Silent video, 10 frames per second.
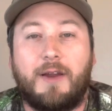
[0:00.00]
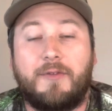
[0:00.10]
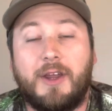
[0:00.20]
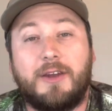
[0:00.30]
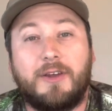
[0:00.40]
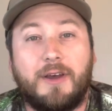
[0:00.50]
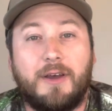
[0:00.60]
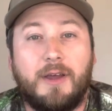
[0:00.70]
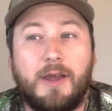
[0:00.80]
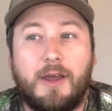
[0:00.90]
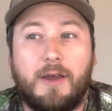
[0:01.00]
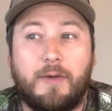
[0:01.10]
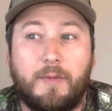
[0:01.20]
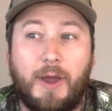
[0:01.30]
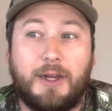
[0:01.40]
I've done it to
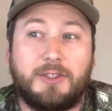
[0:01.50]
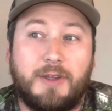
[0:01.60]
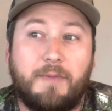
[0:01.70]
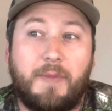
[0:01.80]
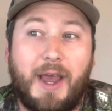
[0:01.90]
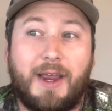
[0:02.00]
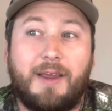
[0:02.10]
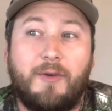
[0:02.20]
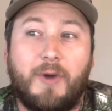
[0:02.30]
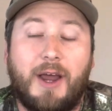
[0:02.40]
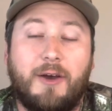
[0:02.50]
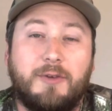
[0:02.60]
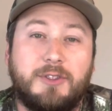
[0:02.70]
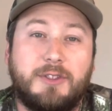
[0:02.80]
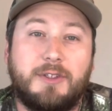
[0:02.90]
actually back when I
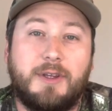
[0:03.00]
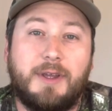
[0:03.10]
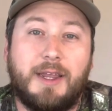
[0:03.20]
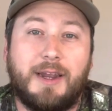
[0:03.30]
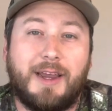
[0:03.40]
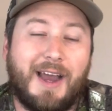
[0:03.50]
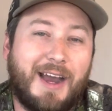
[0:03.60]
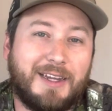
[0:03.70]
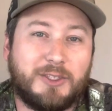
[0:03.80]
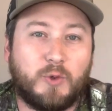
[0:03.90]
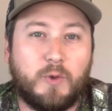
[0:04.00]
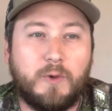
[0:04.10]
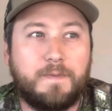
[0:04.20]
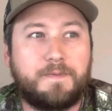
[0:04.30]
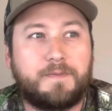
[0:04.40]
was in like high school,